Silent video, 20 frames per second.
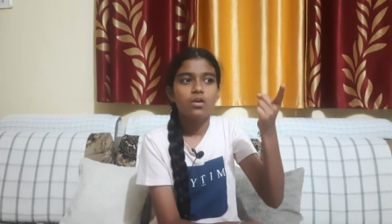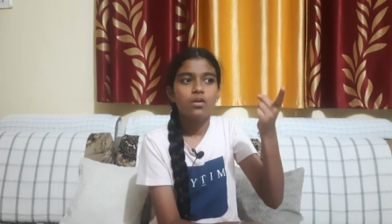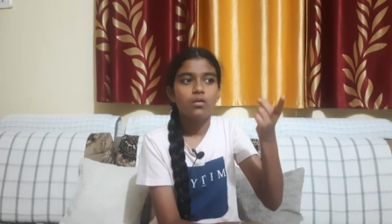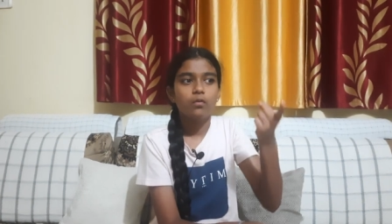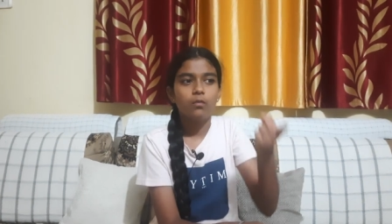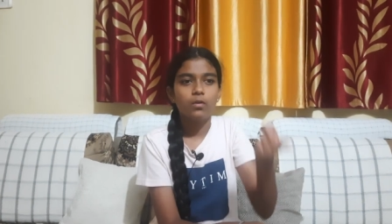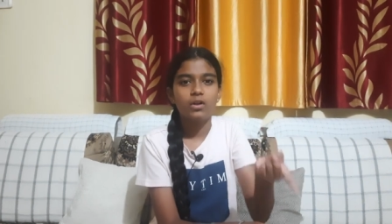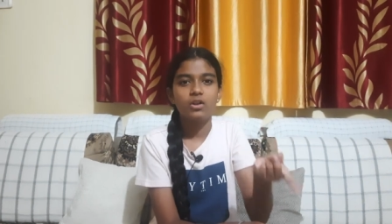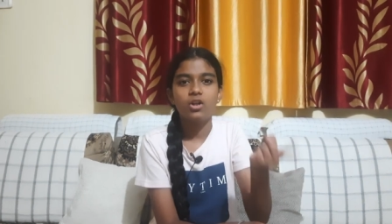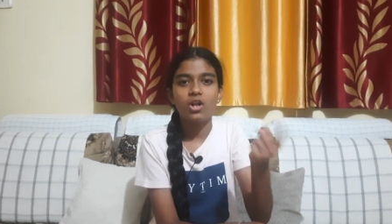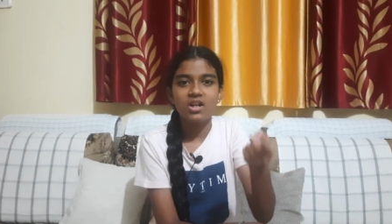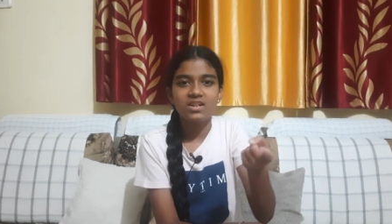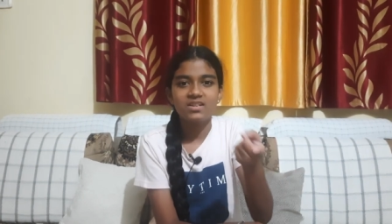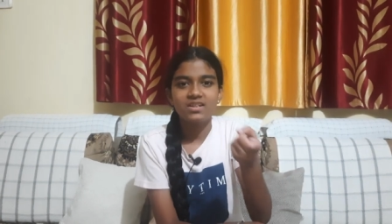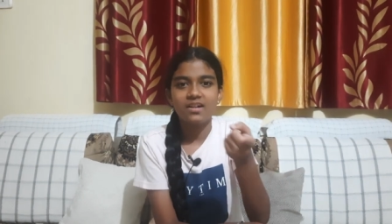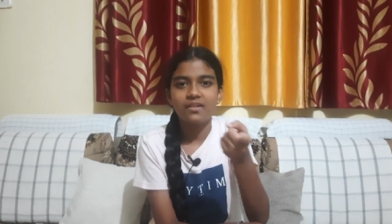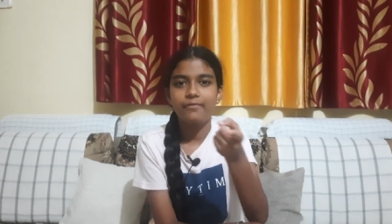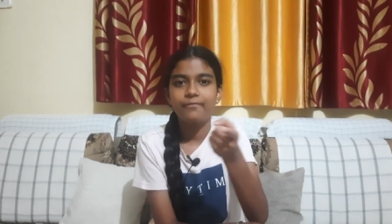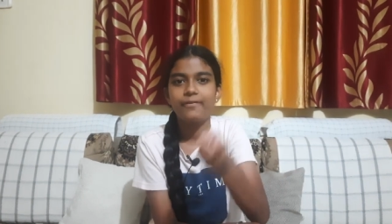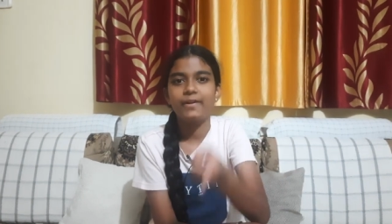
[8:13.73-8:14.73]
were not
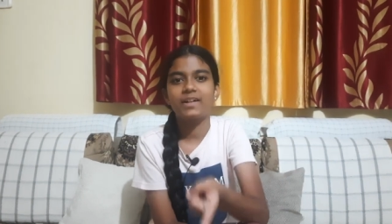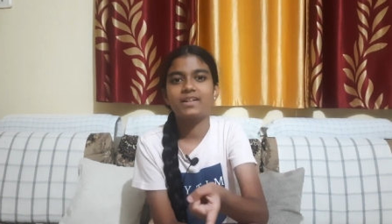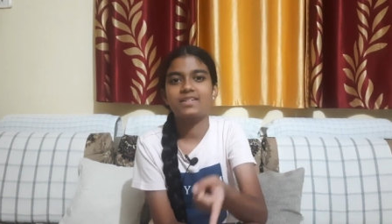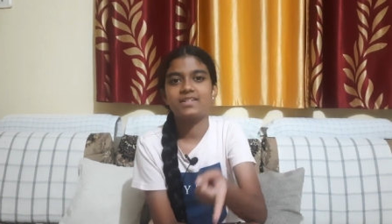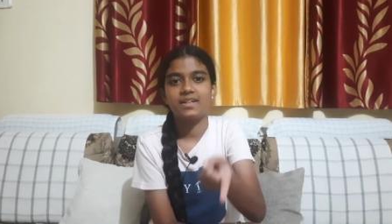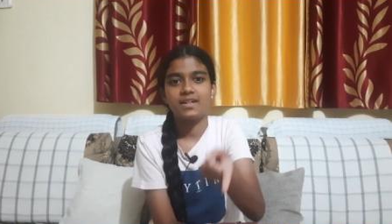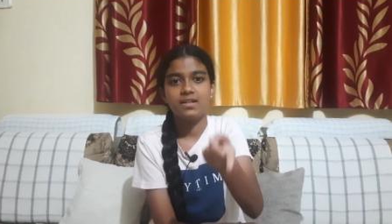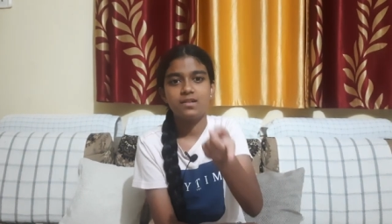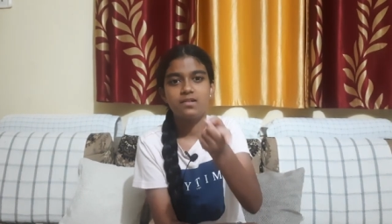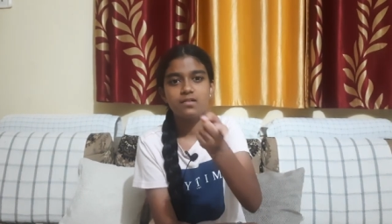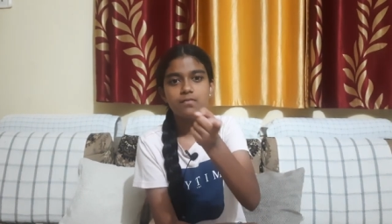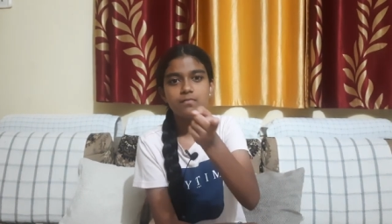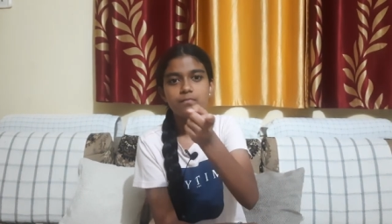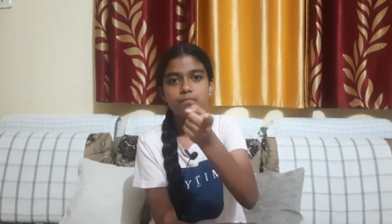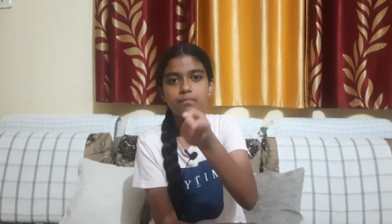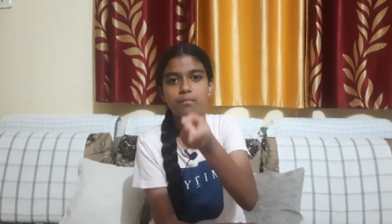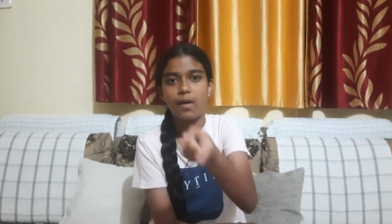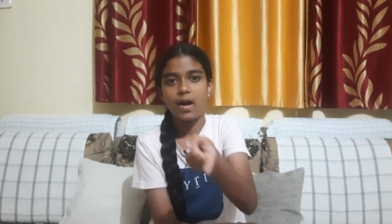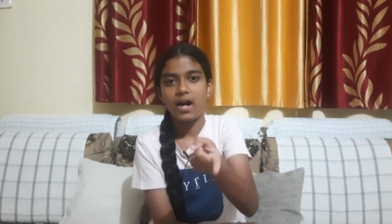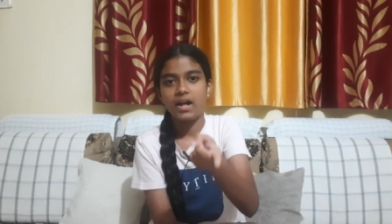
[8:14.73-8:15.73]
affected
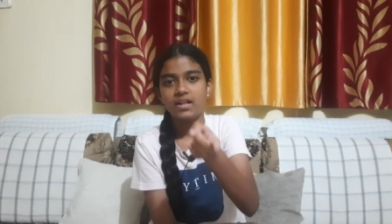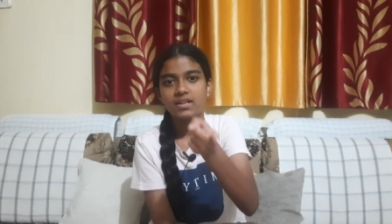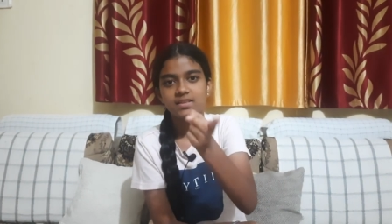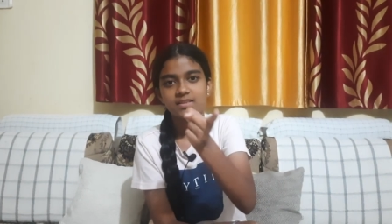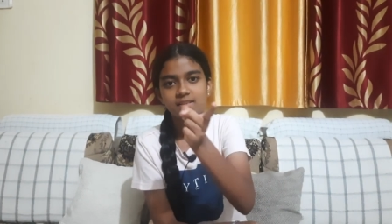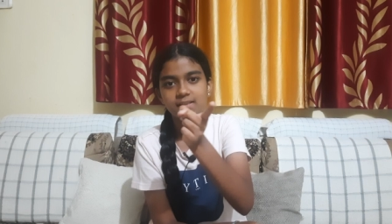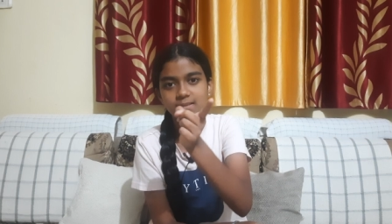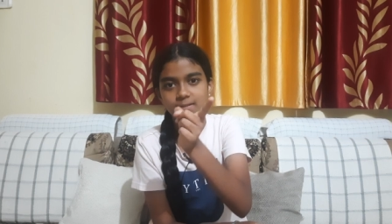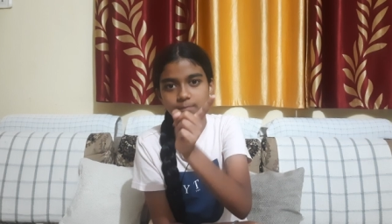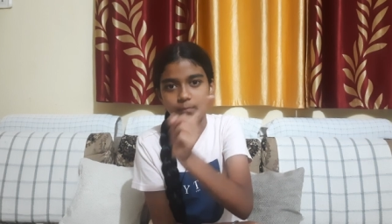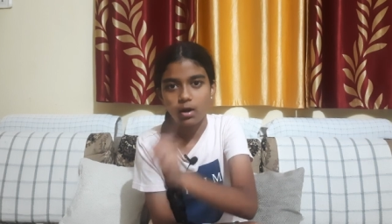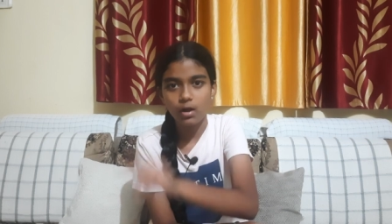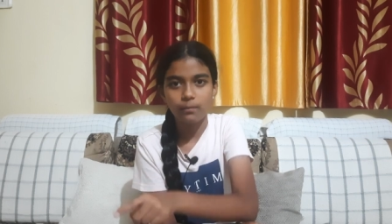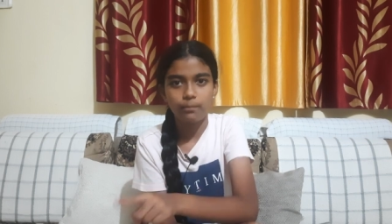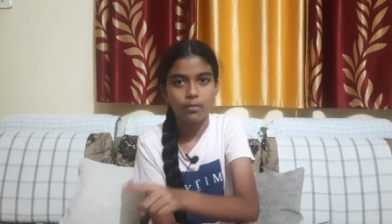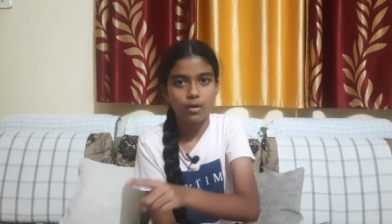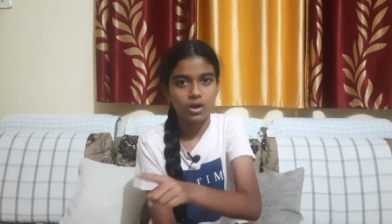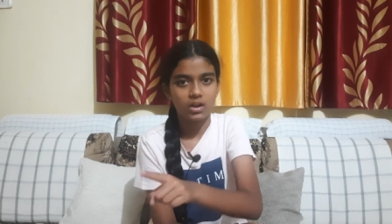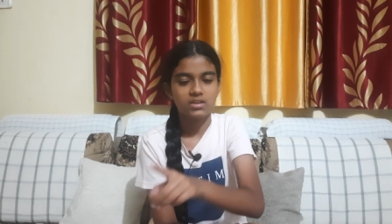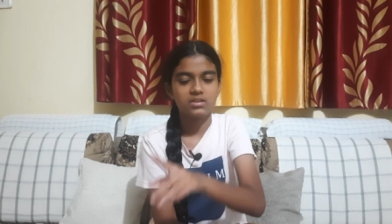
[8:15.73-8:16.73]
by
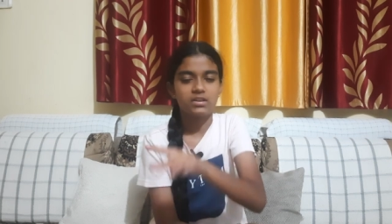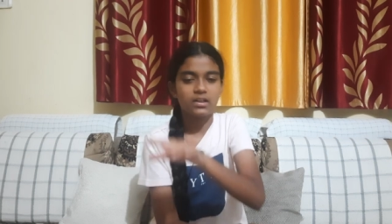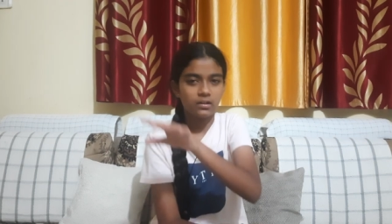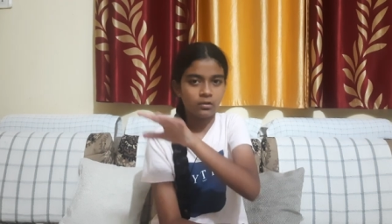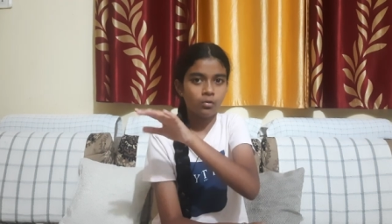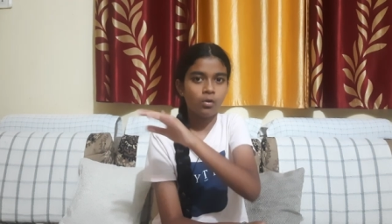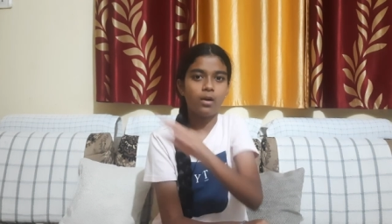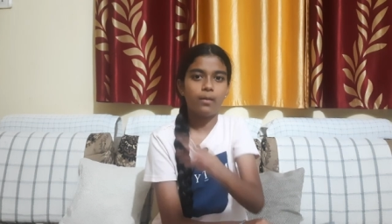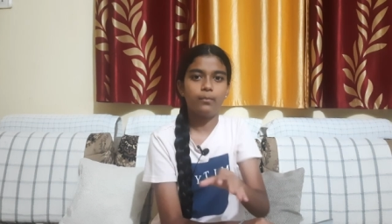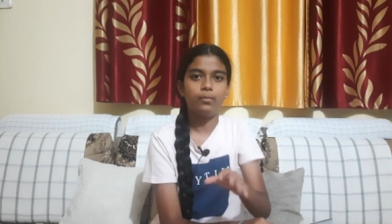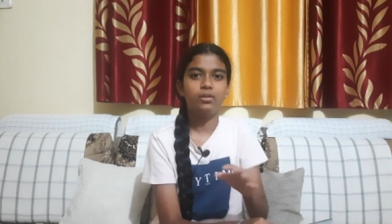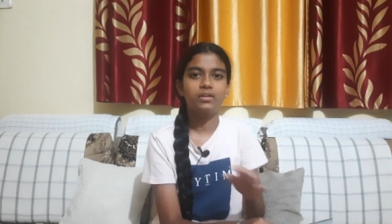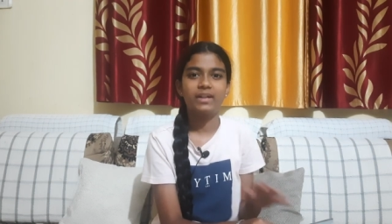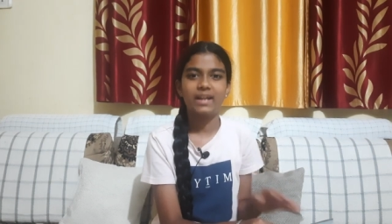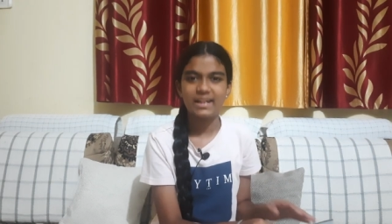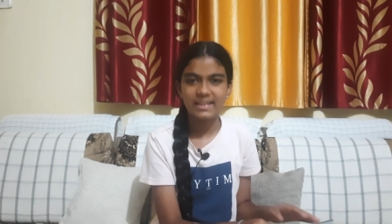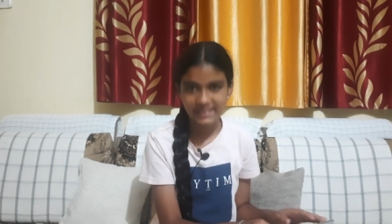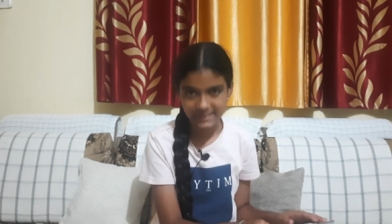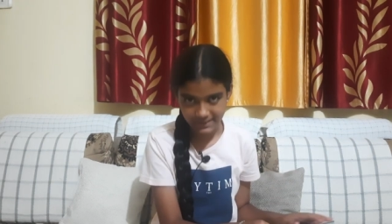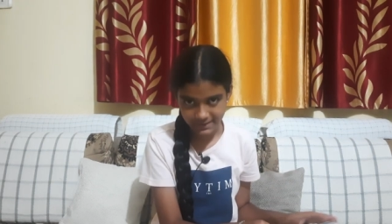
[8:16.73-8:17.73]
smallpox in normal
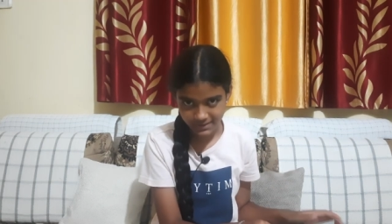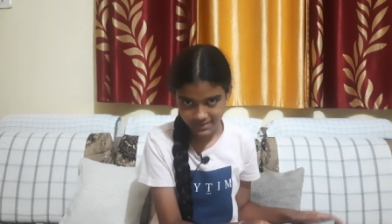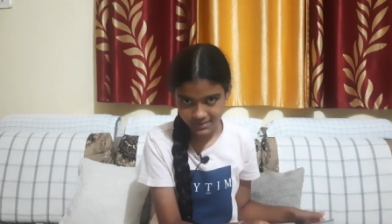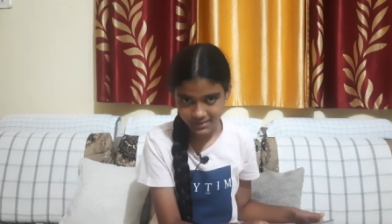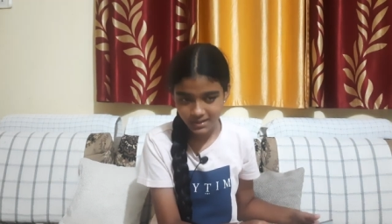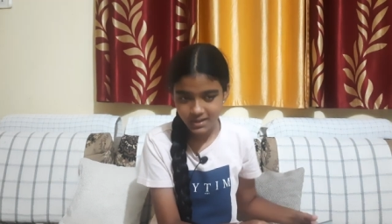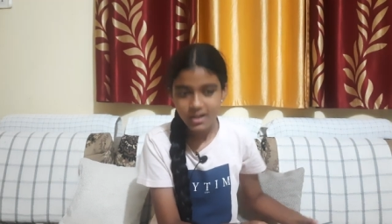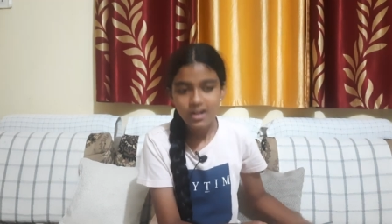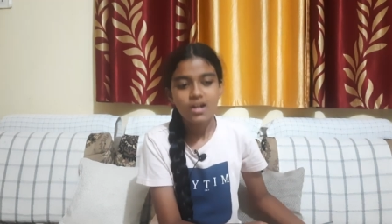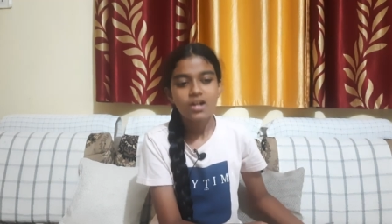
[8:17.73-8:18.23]
cases.